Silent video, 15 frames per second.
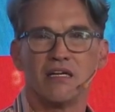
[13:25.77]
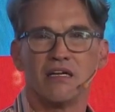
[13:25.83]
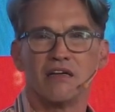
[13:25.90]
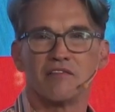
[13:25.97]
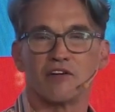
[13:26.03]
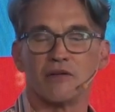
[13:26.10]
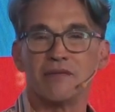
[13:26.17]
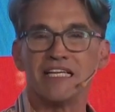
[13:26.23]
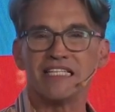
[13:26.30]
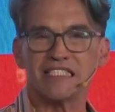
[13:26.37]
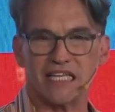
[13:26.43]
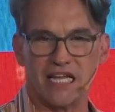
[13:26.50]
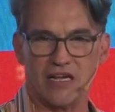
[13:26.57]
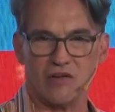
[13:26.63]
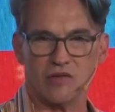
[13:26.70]
from his
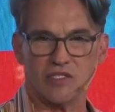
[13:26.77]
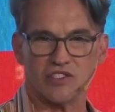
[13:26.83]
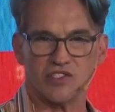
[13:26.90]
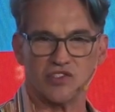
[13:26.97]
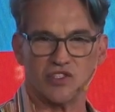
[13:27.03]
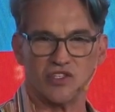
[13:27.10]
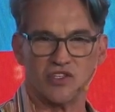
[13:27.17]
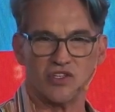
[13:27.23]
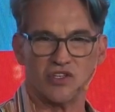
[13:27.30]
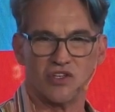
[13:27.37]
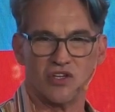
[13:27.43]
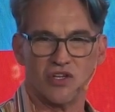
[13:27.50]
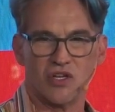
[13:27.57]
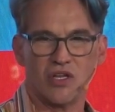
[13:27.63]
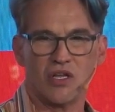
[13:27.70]
house
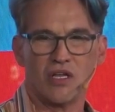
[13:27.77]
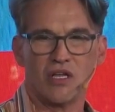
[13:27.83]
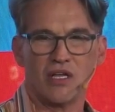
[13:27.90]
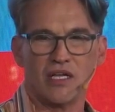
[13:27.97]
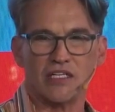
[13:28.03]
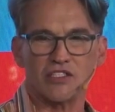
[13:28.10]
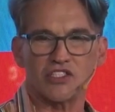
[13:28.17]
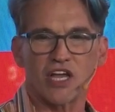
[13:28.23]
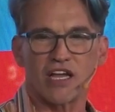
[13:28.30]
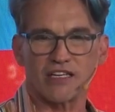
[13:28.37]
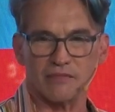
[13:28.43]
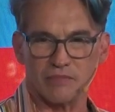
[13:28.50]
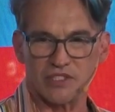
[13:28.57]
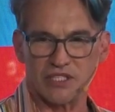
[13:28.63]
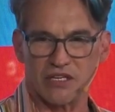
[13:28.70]
and shot
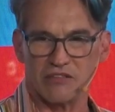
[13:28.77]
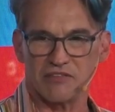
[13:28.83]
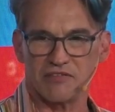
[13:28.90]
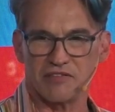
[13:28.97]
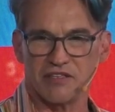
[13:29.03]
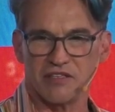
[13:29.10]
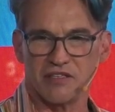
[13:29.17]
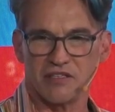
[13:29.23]
himself